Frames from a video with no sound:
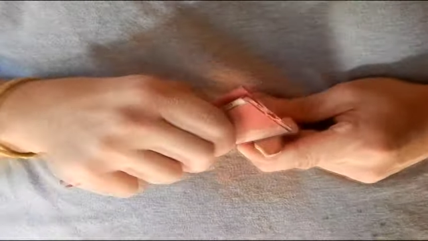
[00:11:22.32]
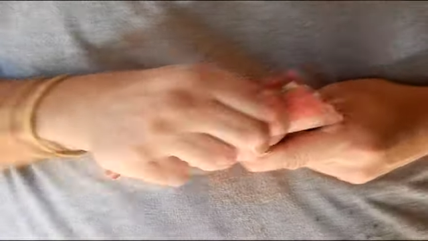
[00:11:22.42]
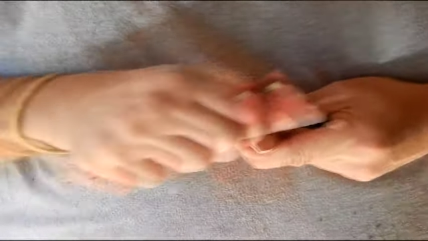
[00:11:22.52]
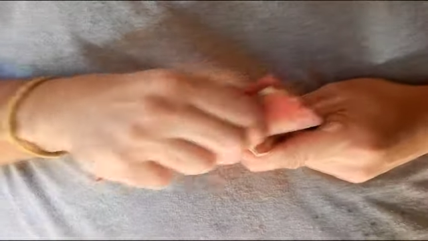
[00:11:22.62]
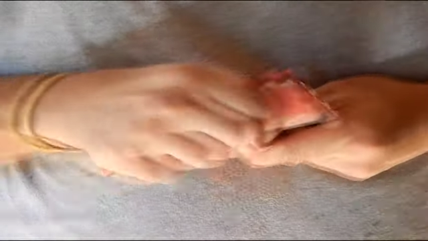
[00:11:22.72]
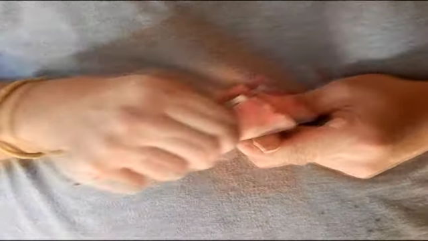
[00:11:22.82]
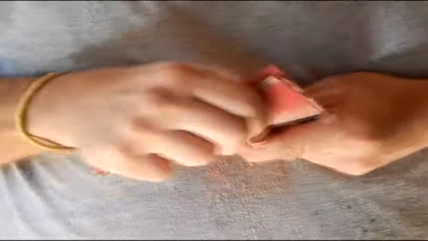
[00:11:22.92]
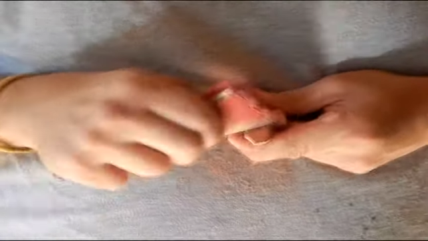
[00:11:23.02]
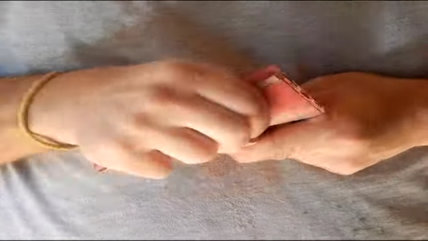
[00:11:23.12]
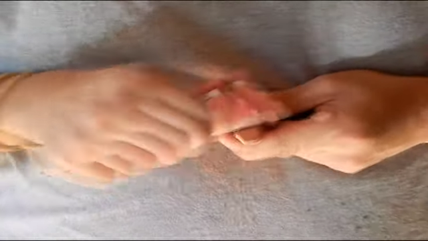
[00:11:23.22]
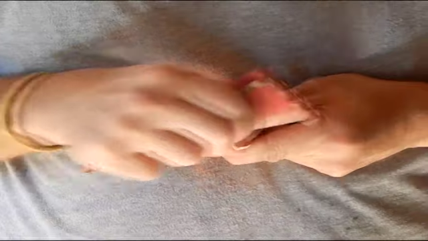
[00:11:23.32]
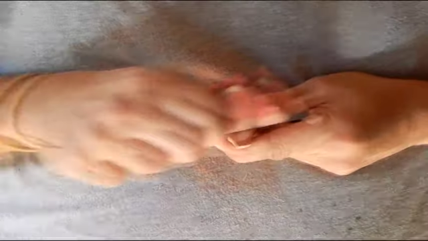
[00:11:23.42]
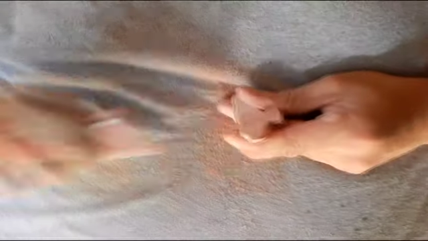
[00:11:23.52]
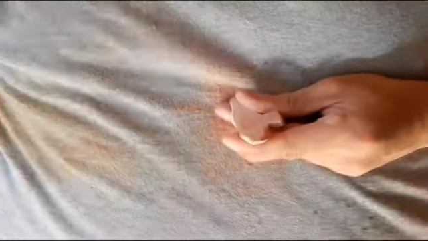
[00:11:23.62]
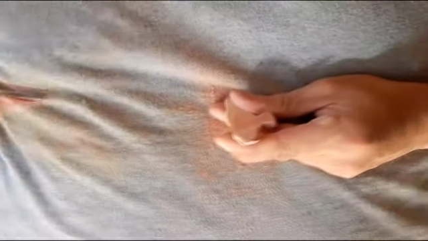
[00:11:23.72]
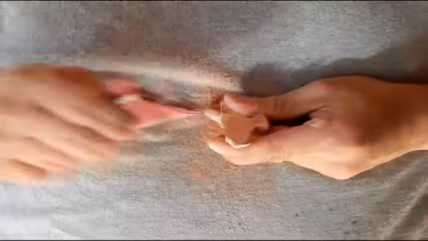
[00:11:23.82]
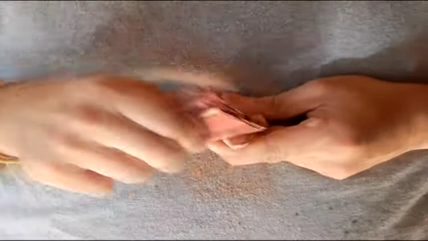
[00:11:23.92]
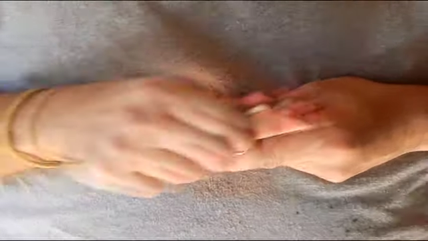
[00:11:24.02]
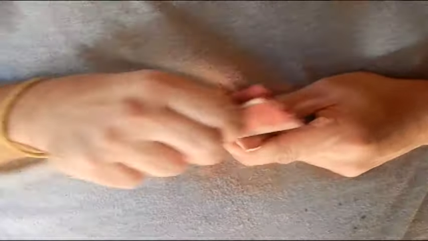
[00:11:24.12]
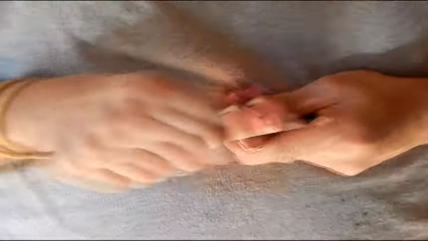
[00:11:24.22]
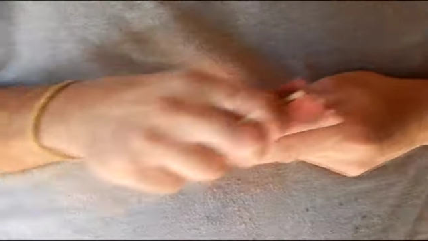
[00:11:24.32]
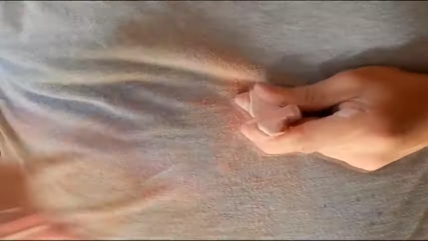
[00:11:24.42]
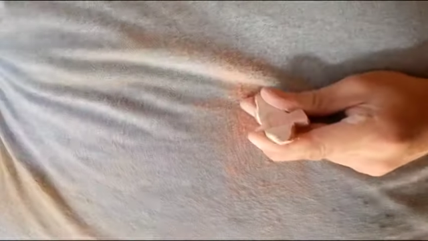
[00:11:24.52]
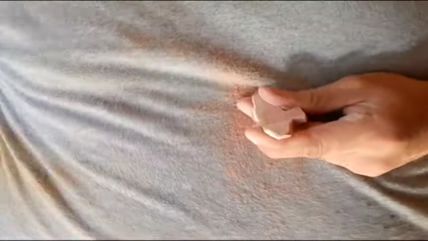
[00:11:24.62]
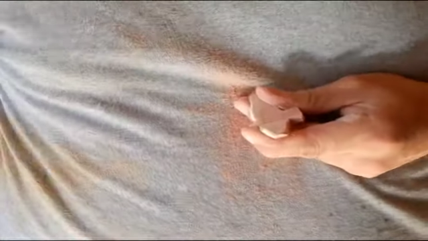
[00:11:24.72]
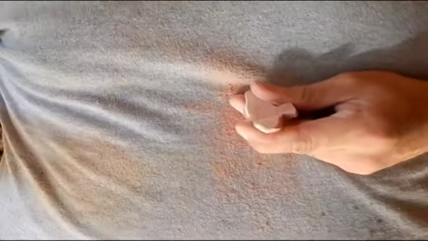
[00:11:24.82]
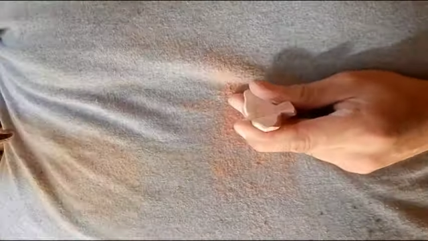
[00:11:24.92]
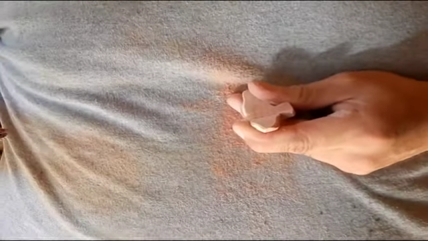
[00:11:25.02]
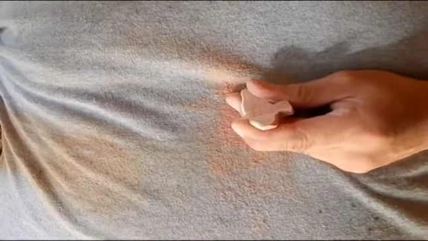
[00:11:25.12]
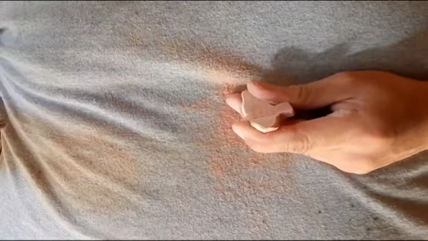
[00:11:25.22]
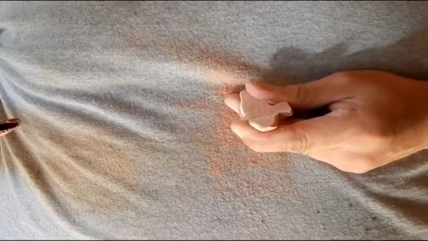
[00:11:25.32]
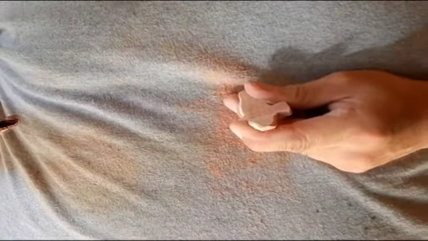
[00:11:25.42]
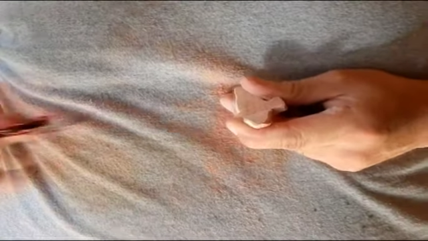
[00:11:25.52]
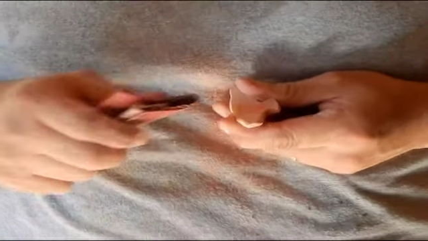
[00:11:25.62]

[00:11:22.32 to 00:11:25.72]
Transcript: No face is visible, so there are no lips to read.